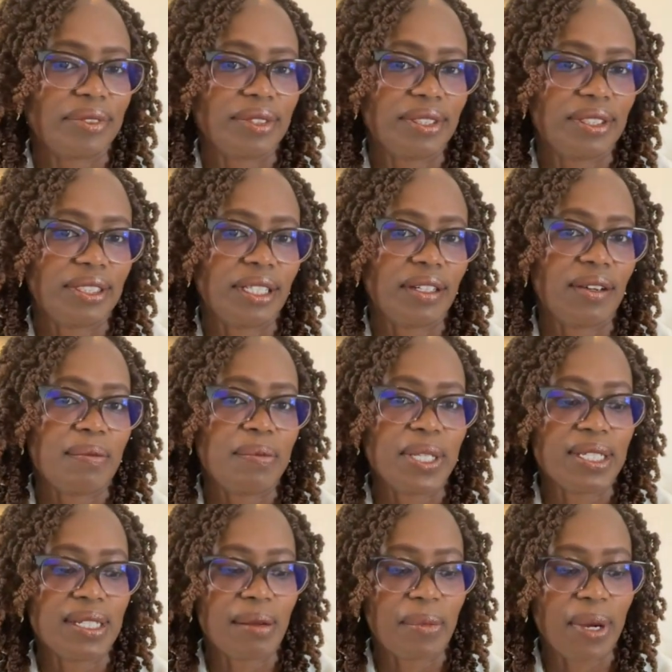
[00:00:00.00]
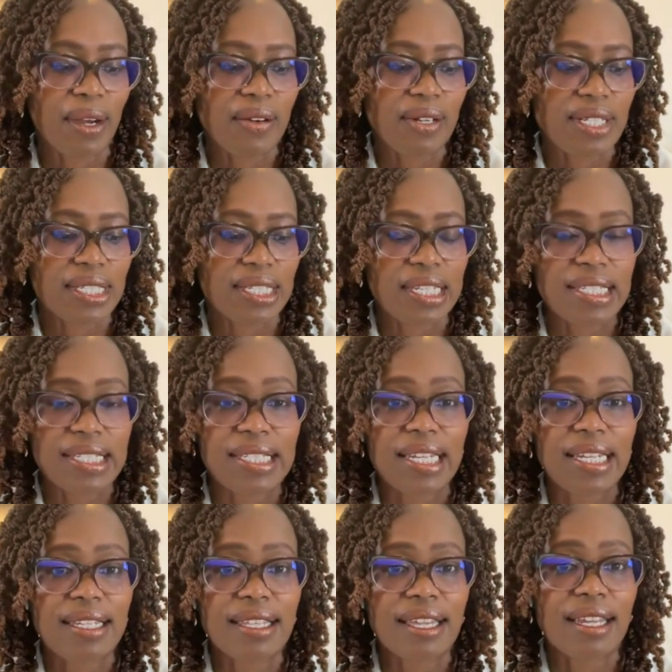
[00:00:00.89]
Jeremy Damaris. He
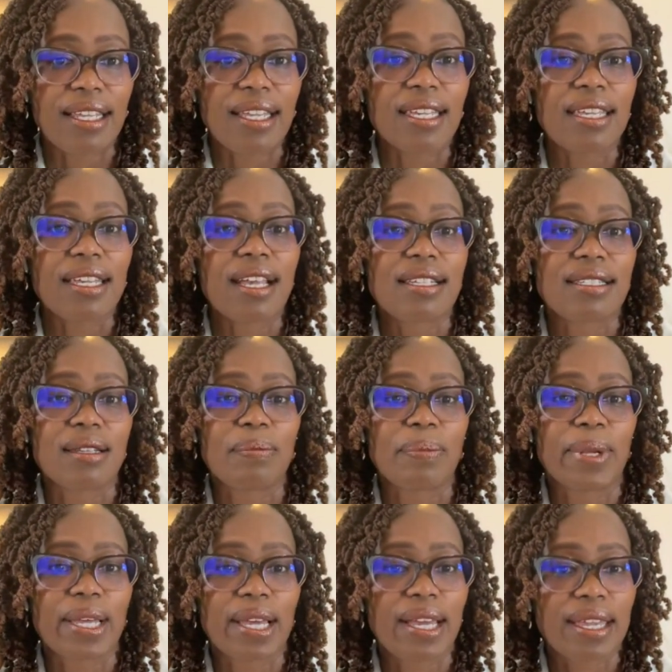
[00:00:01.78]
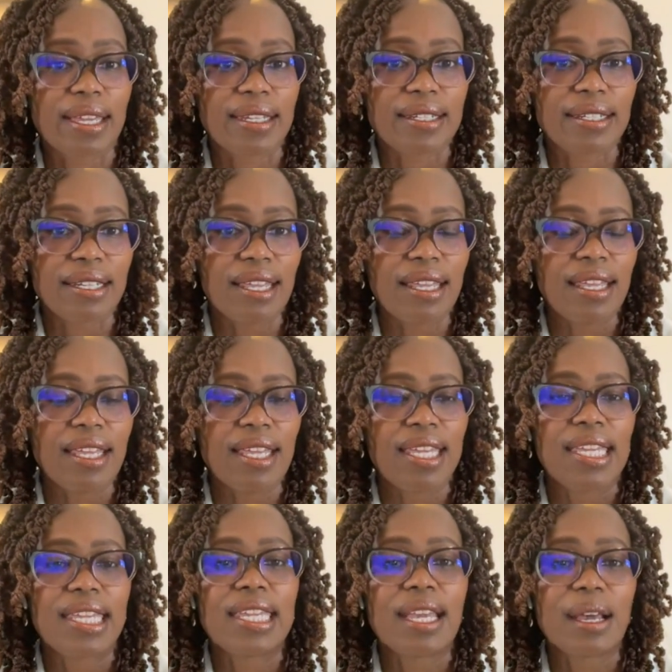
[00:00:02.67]
said that he applied
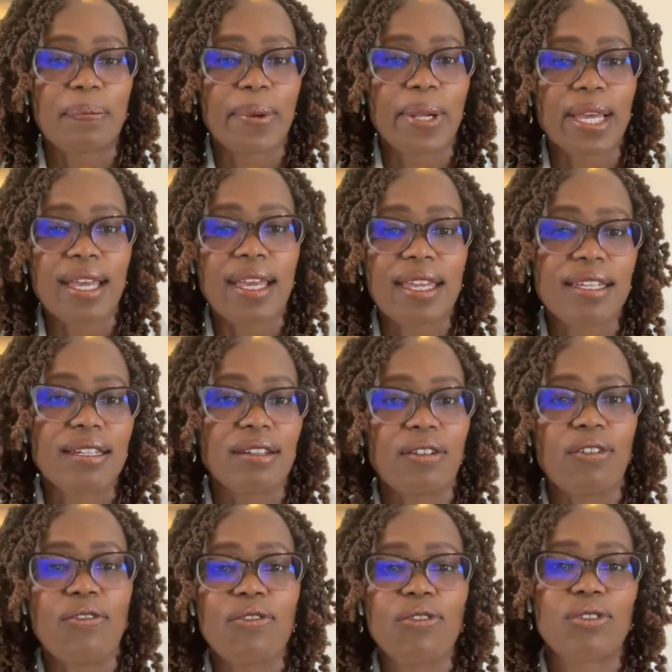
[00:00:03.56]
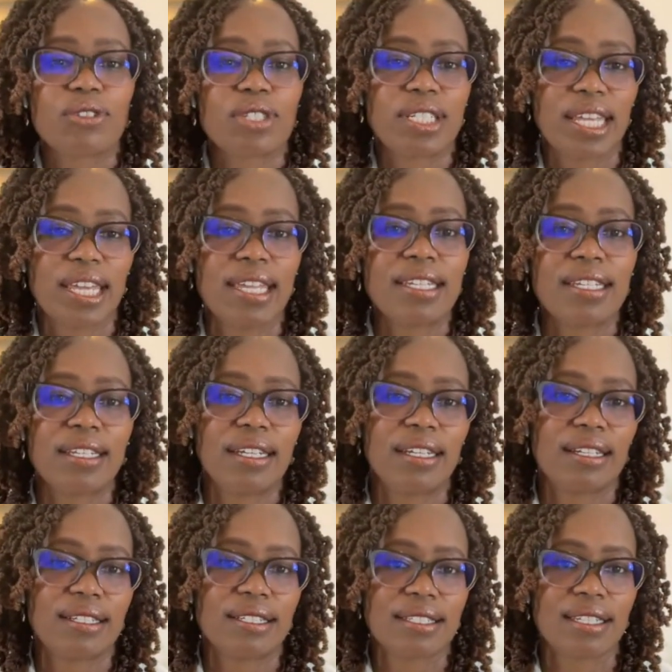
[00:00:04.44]
for 10
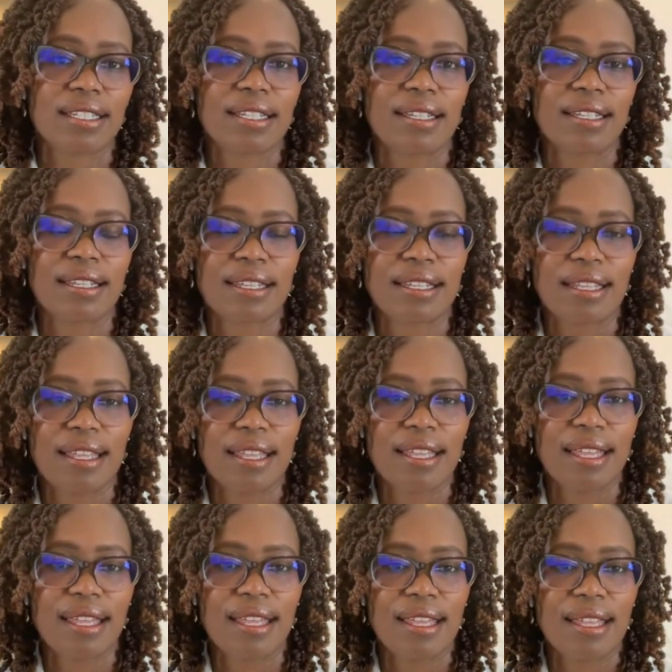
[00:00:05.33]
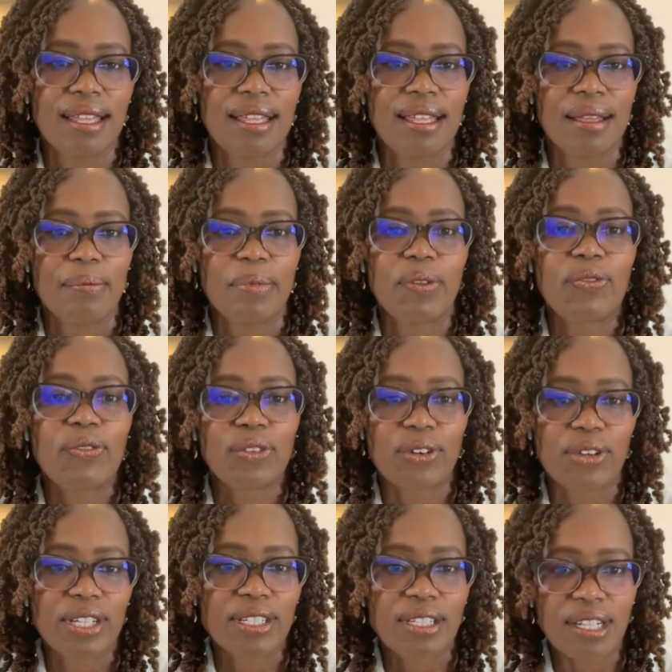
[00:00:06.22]
years
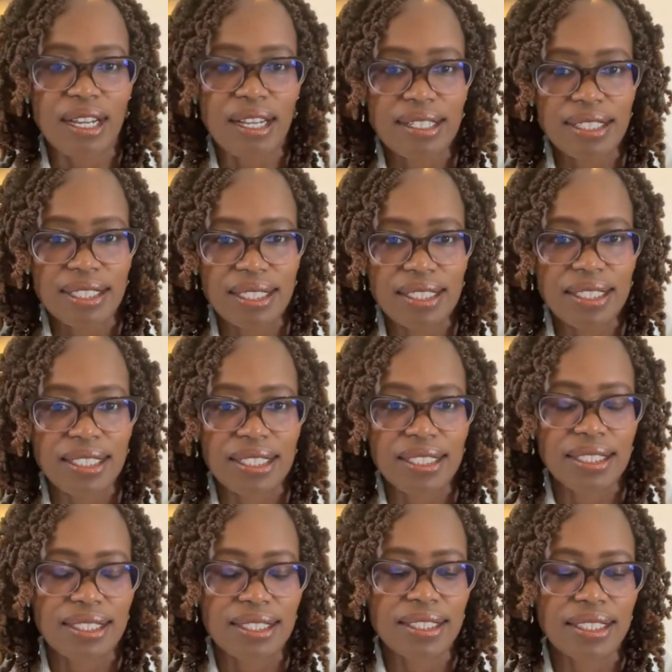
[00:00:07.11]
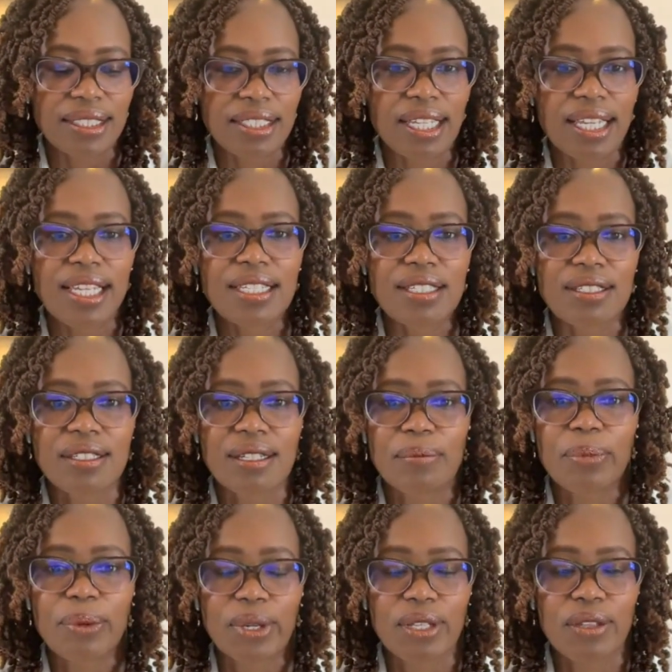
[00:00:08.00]
before he got his
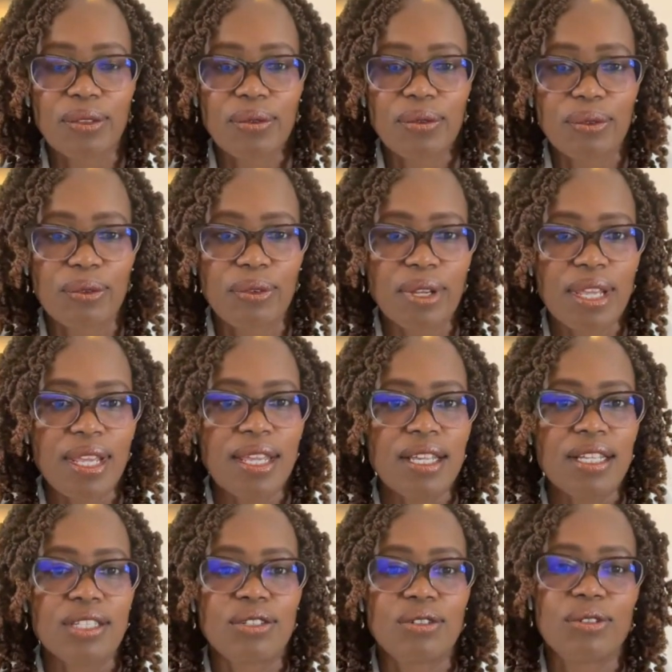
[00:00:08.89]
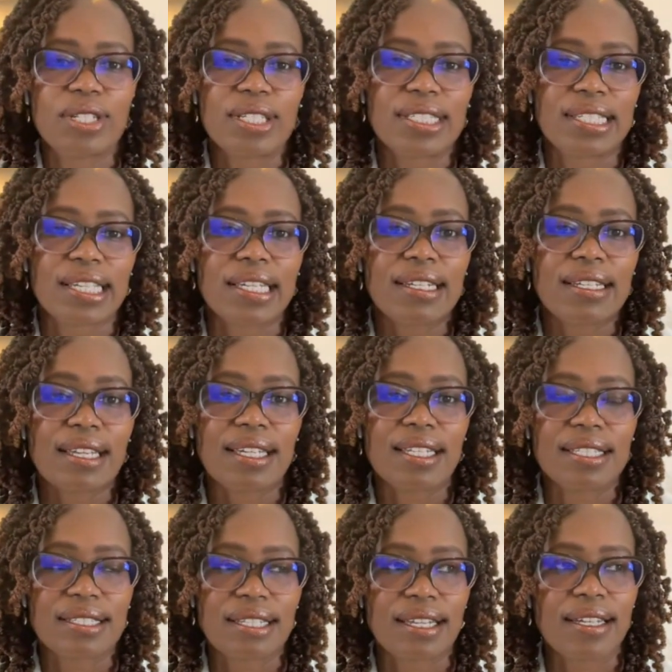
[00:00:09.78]
breakthrough. So he said that
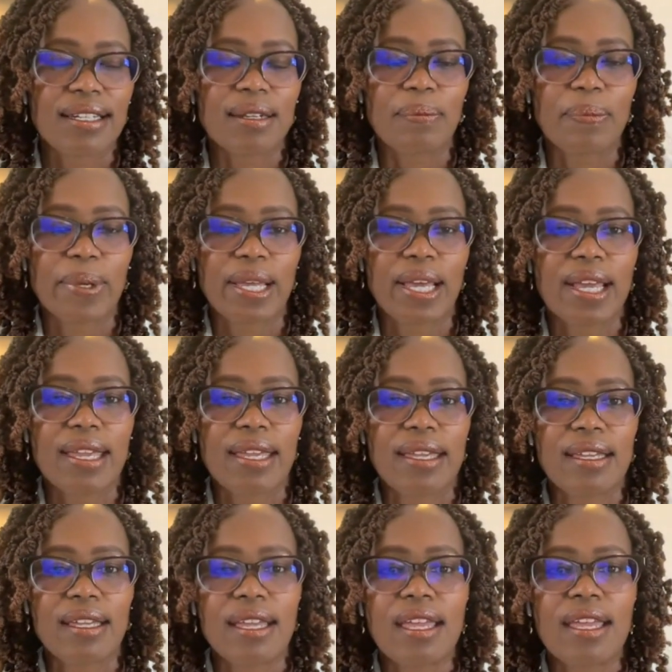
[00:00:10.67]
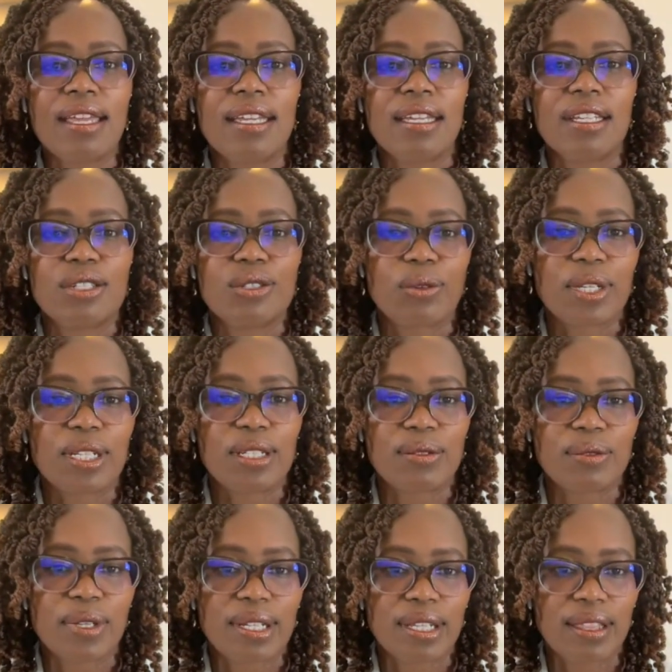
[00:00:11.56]
he started applying in
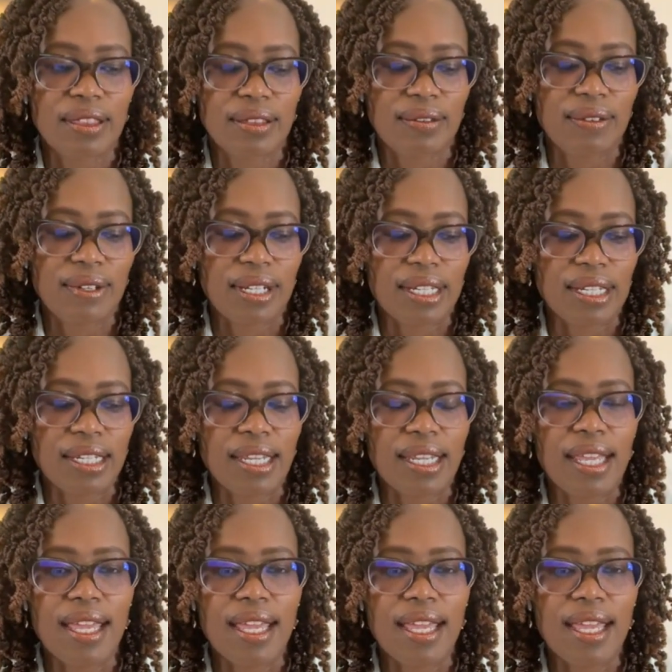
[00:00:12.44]
2023.